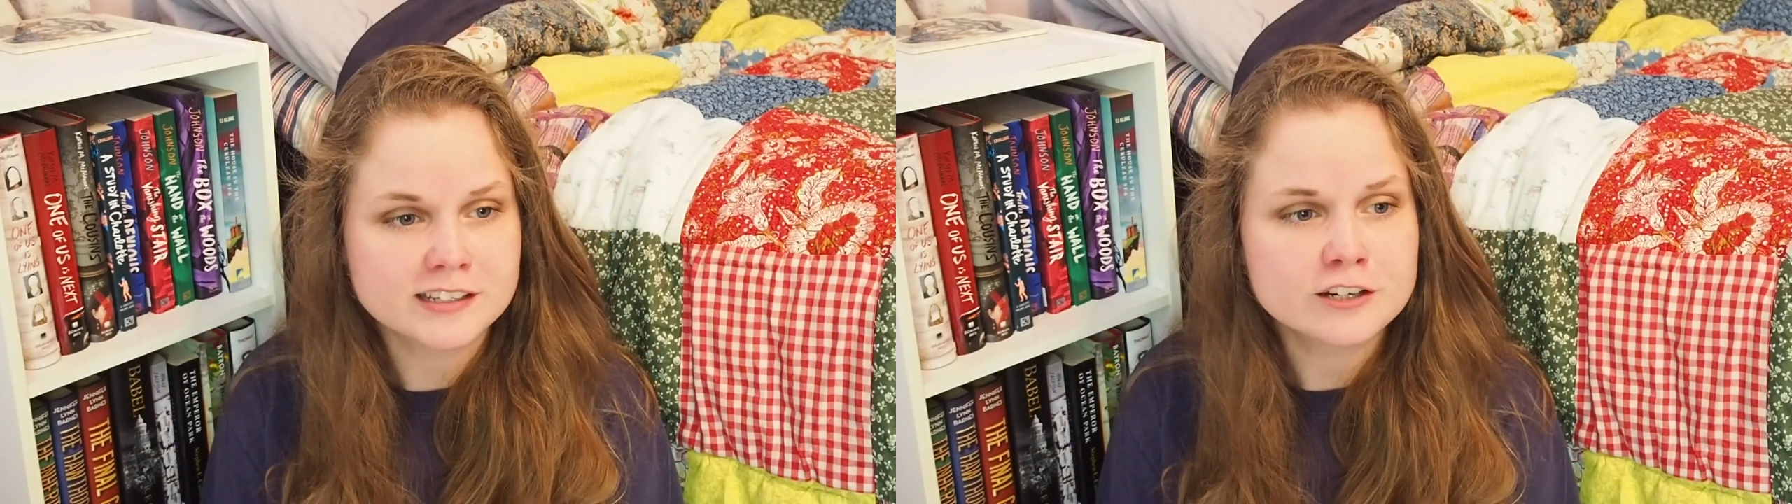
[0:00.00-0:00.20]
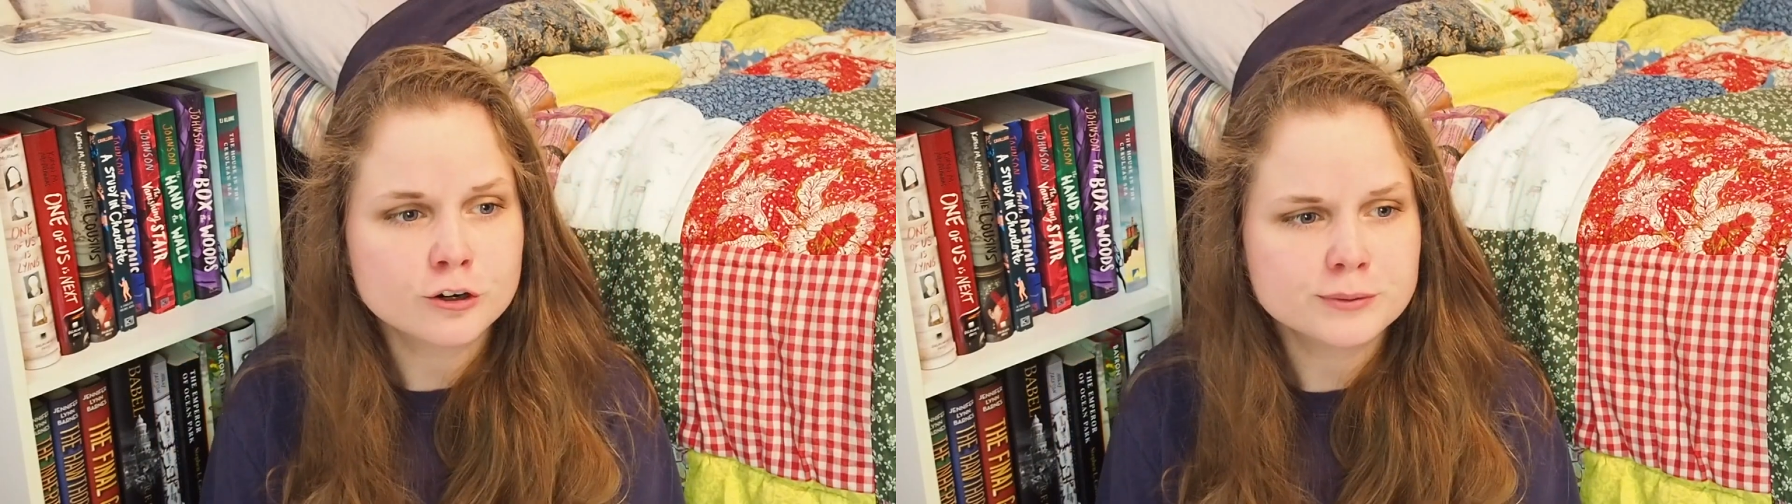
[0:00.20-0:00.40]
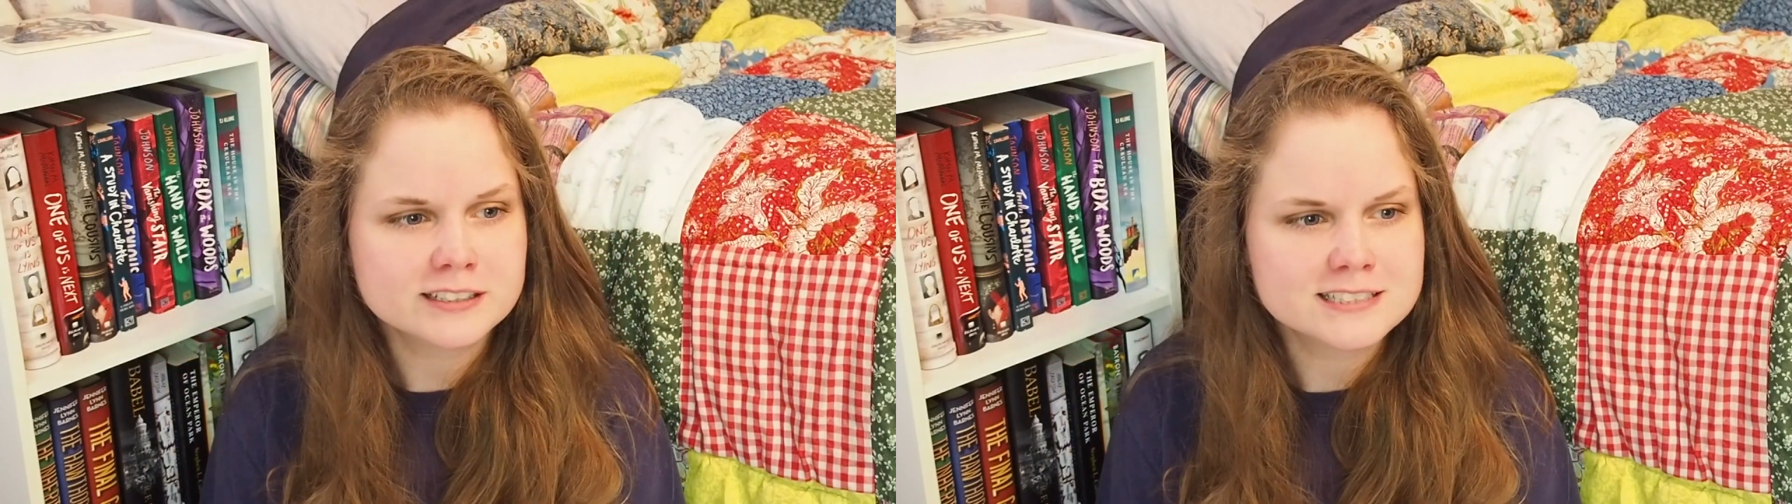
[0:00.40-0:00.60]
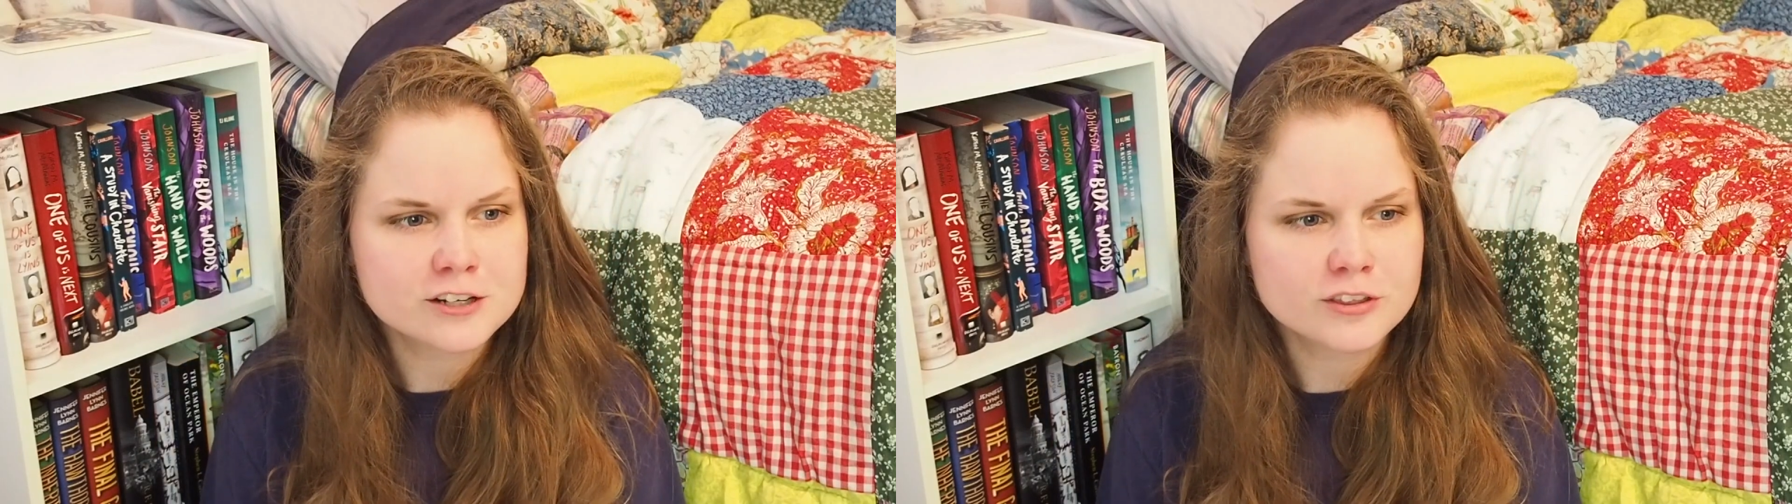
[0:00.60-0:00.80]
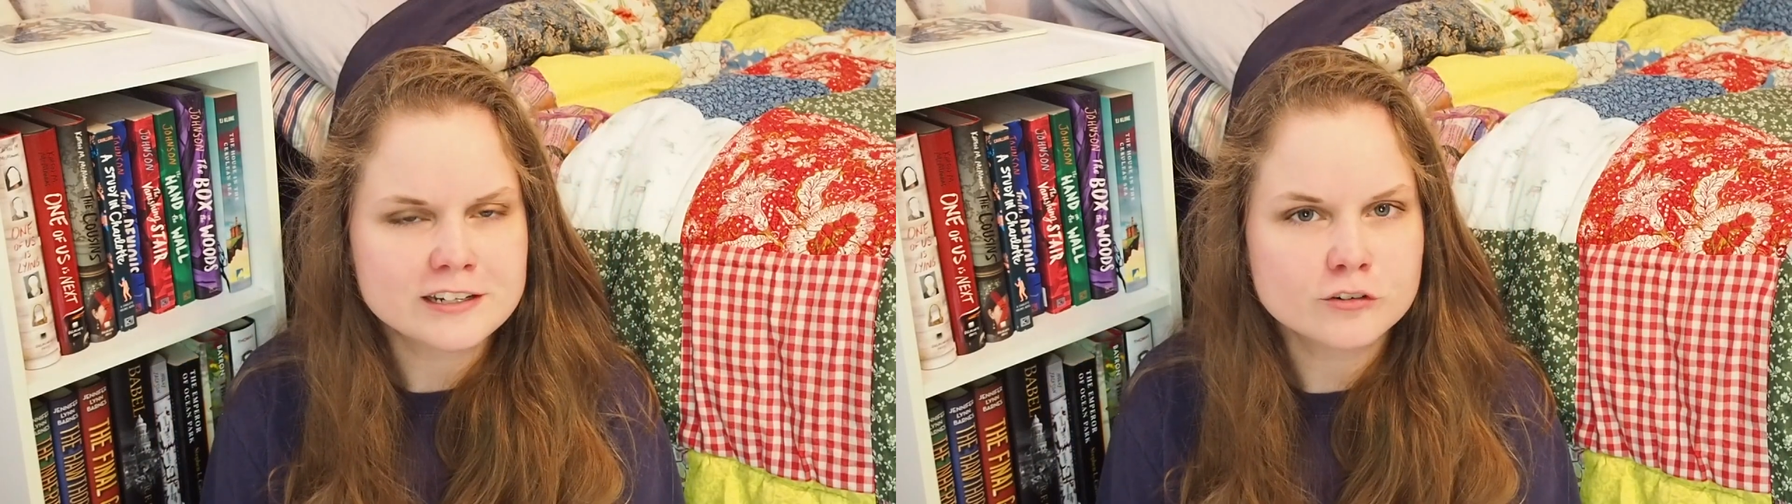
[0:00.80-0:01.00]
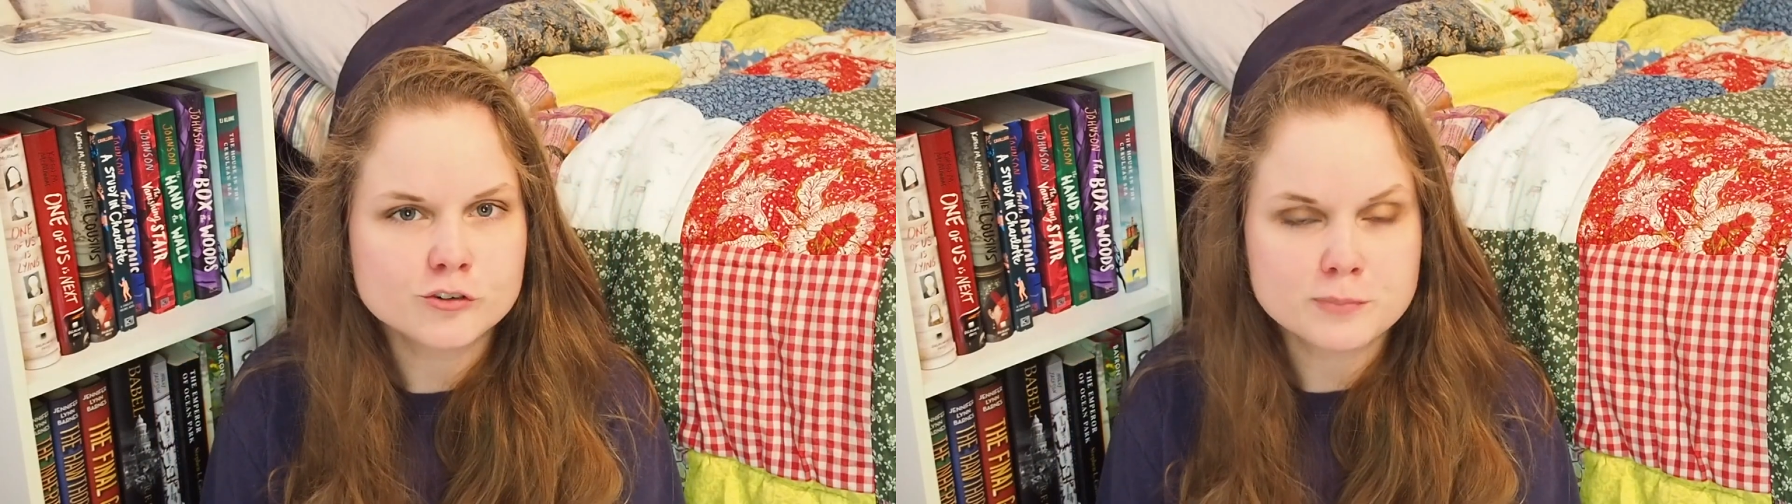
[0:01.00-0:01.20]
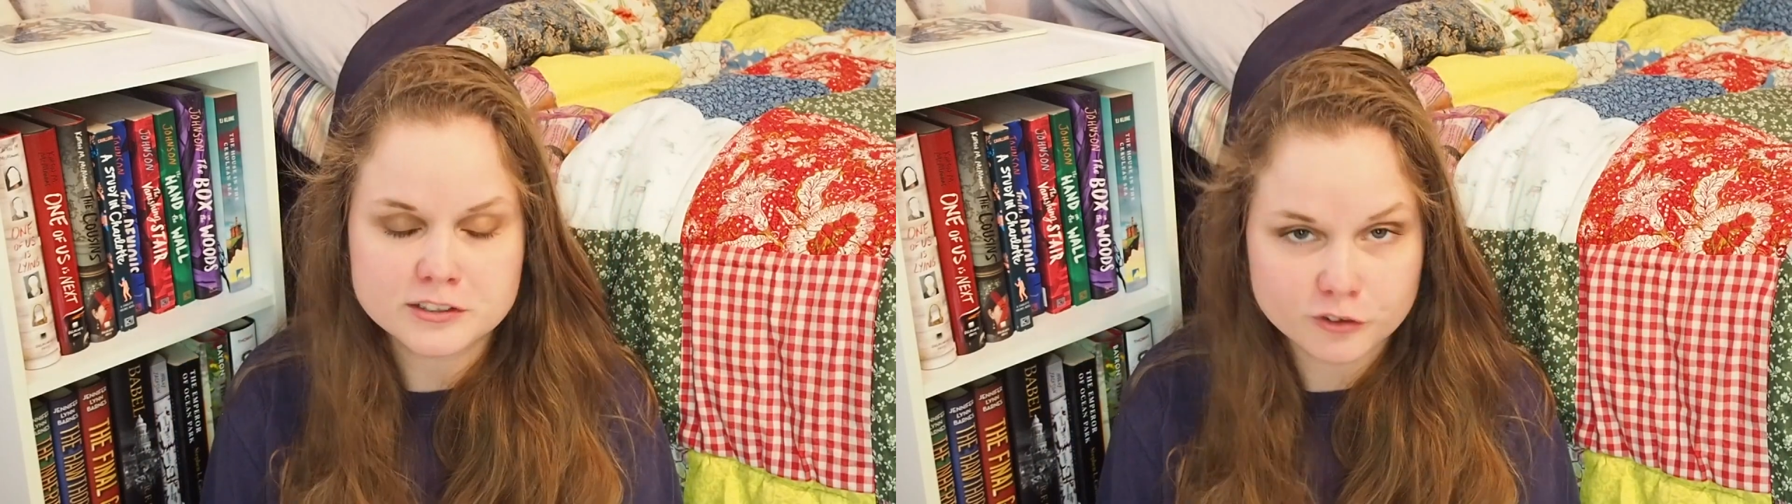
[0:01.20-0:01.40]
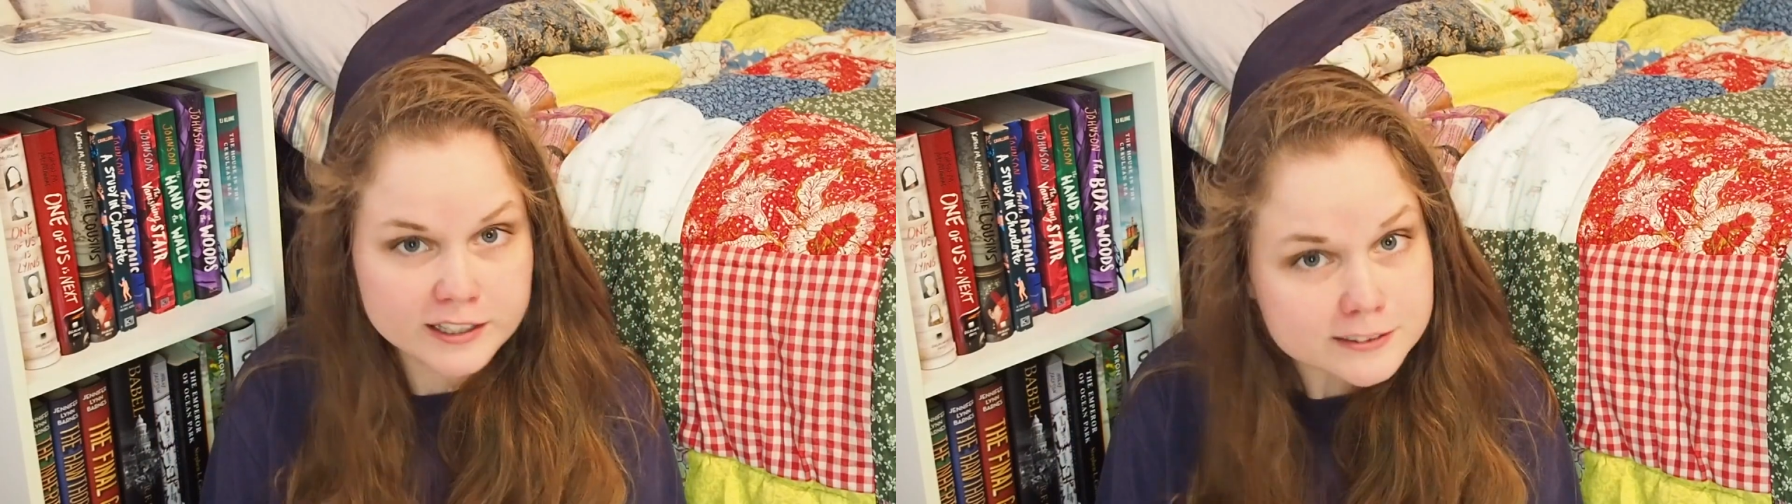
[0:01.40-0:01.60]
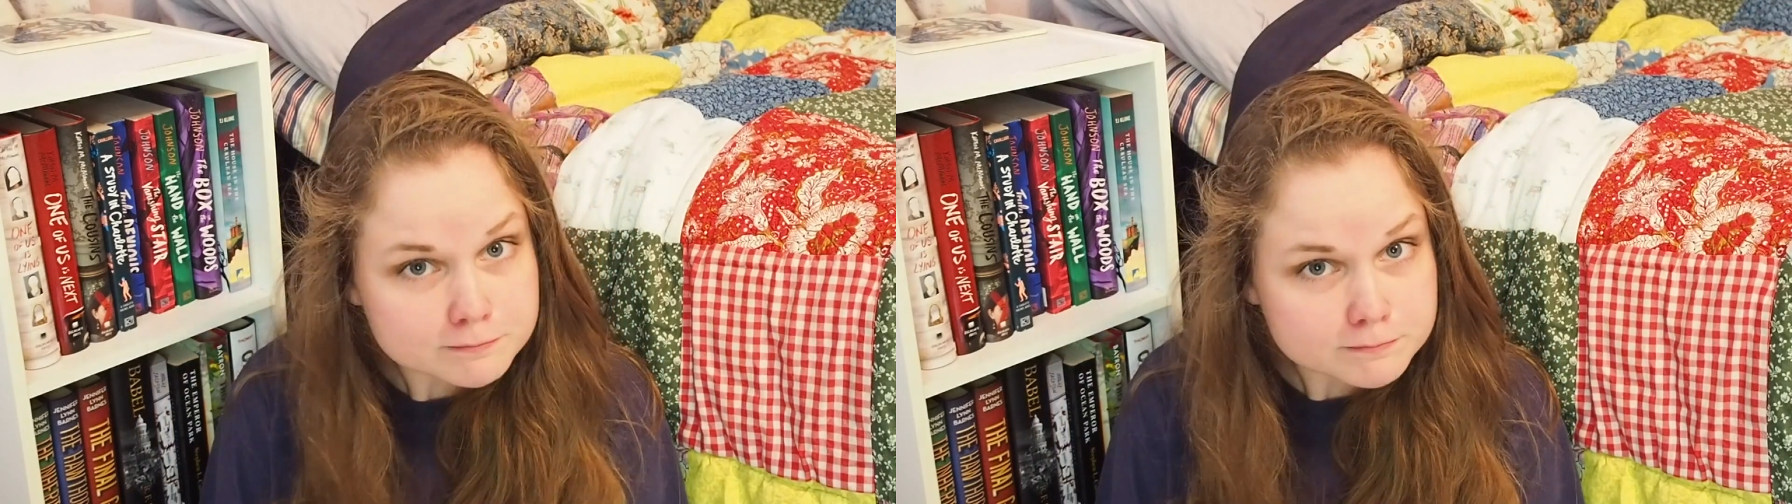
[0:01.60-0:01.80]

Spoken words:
the hero because they're the hero's best friend.